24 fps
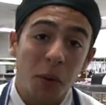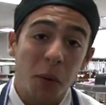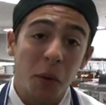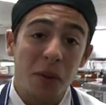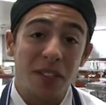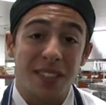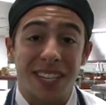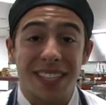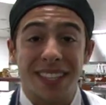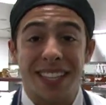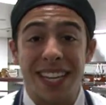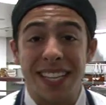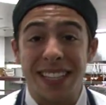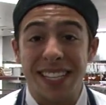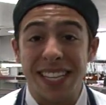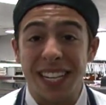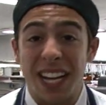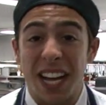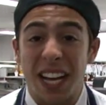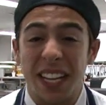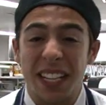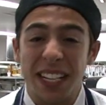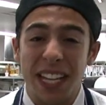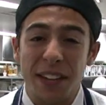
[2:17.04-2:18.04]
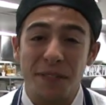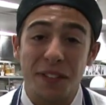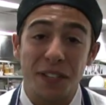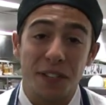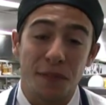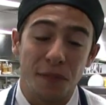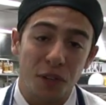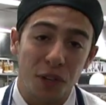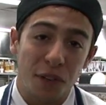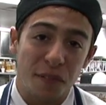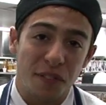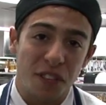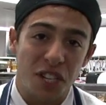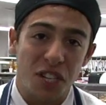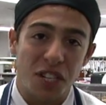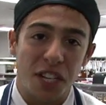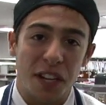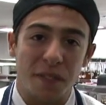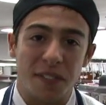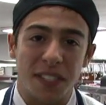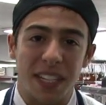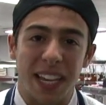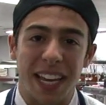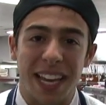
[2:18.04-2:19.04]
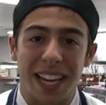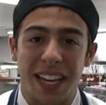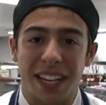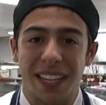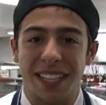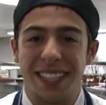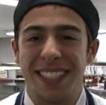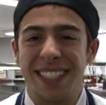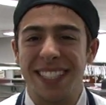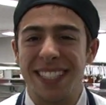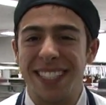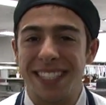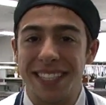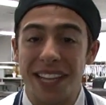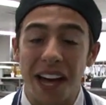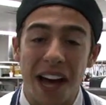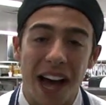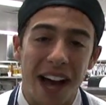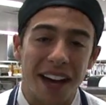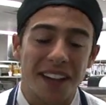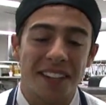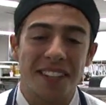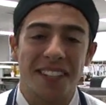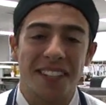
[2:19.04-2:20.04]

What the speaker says: wants to eat their dinner if it's full of the chef's hair. Yuck.